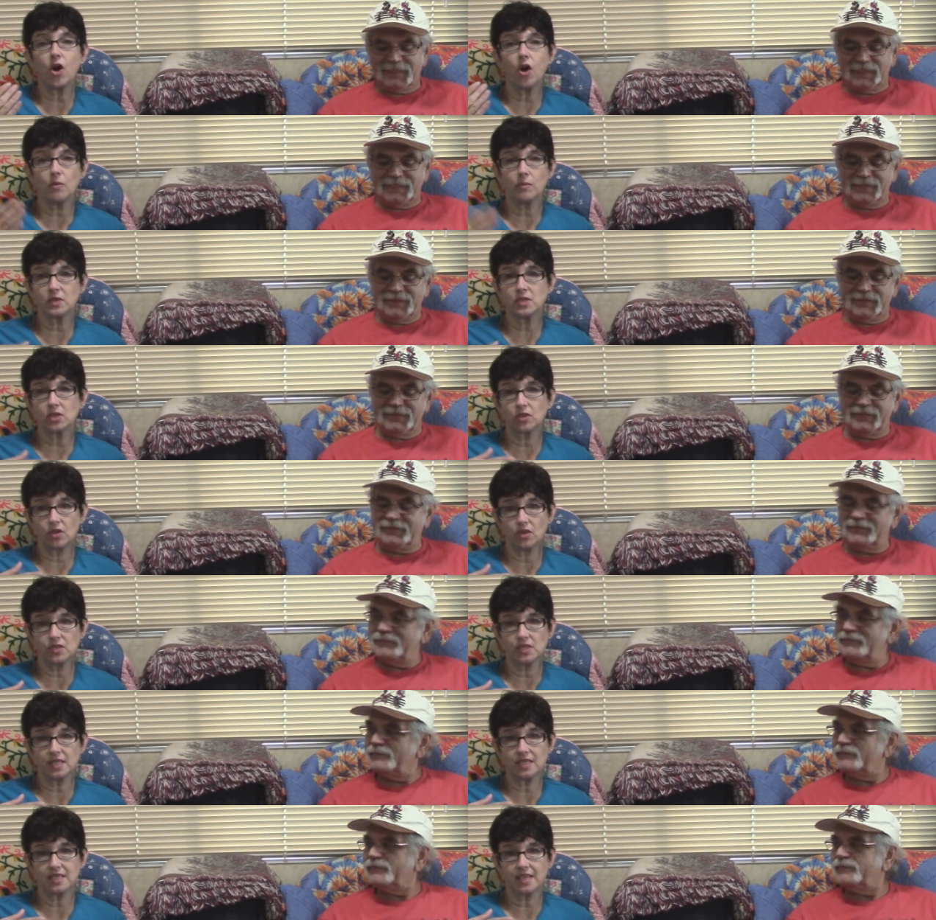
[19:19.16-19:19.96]
Speaker 1: almost
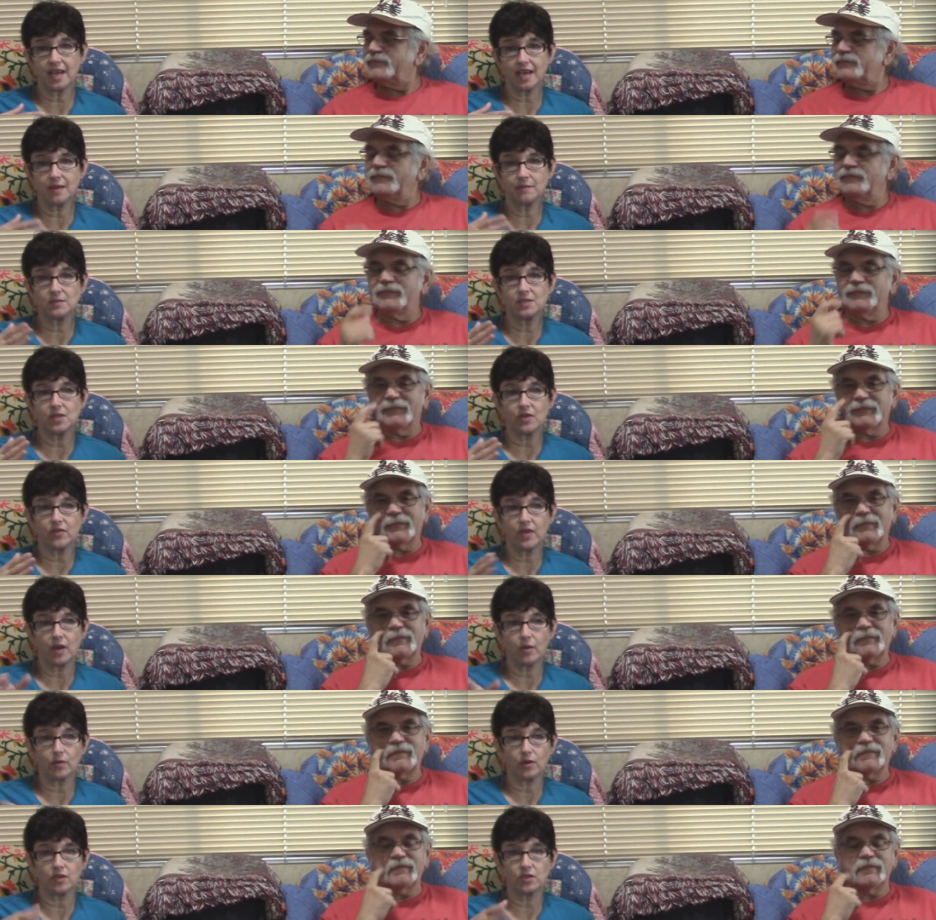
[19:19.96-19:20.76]
closing time, so
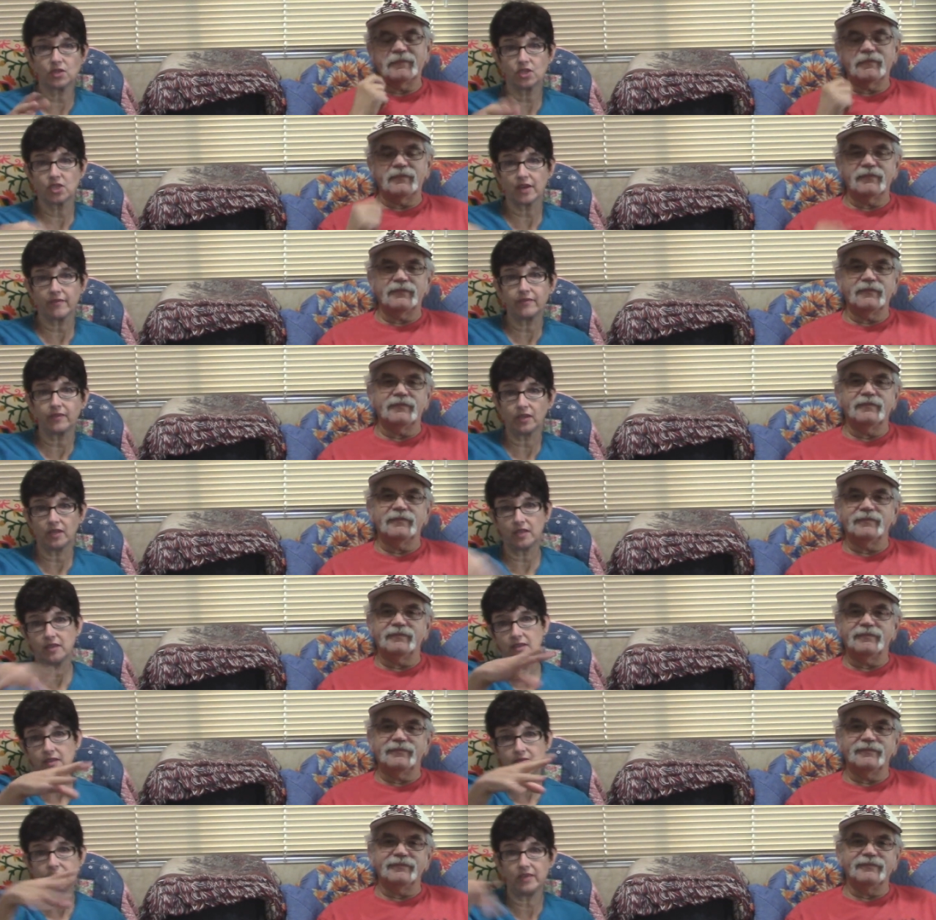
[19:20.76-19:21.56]
they were
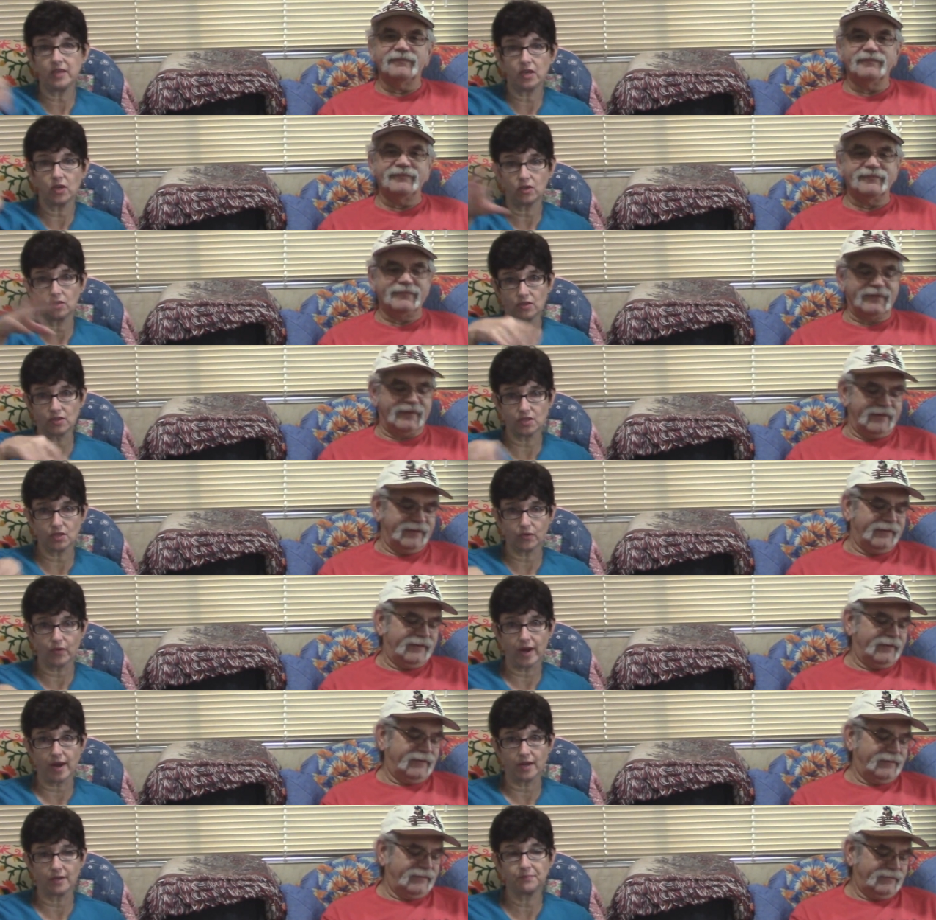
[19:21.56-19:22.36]
shuffling the vehicles yeah.
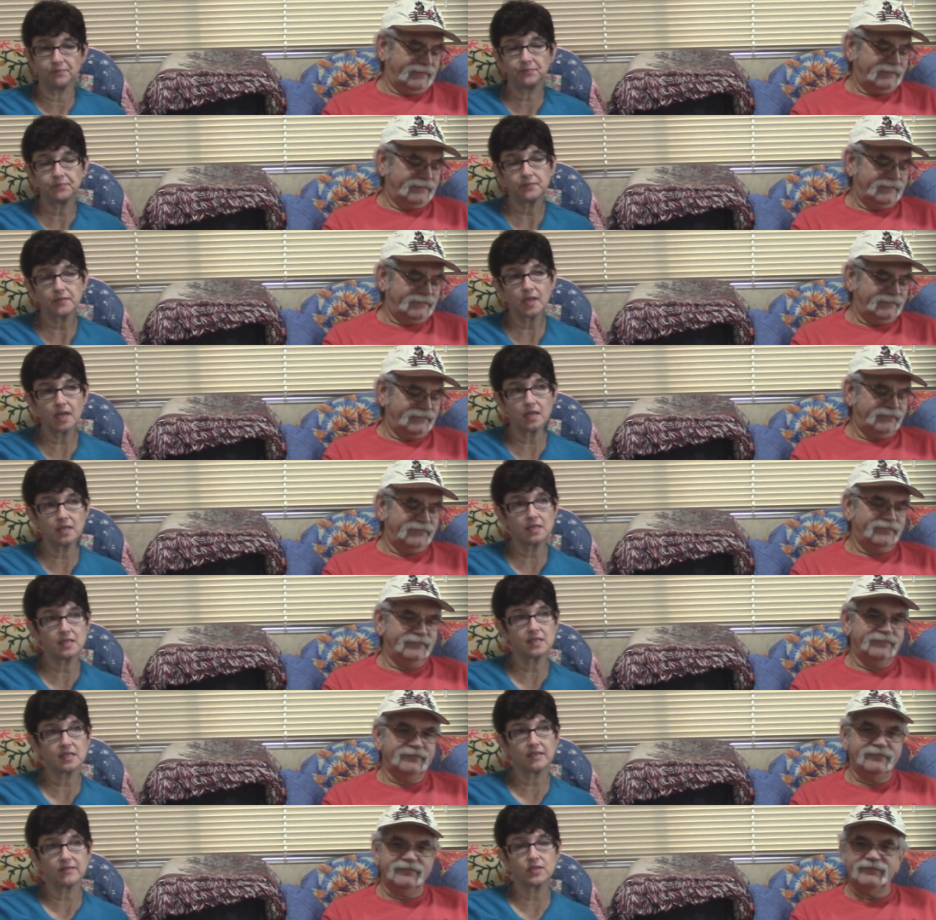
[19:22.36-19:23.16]
around
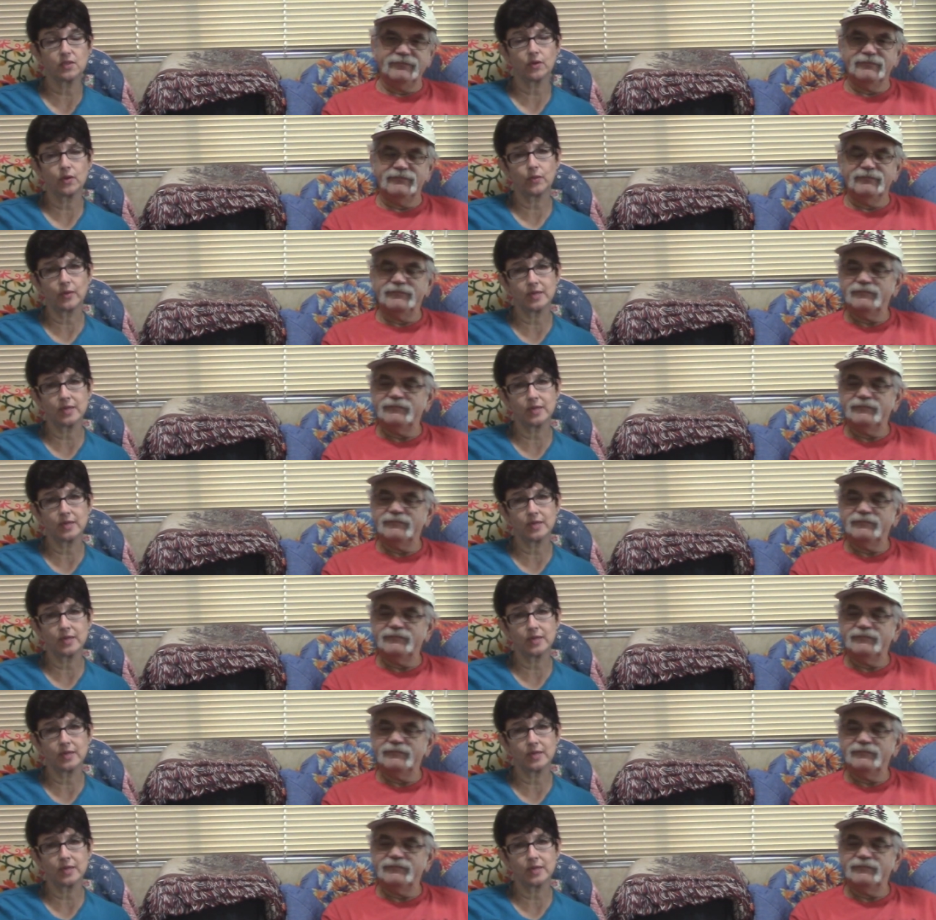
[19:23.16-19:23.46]
and stuff, so he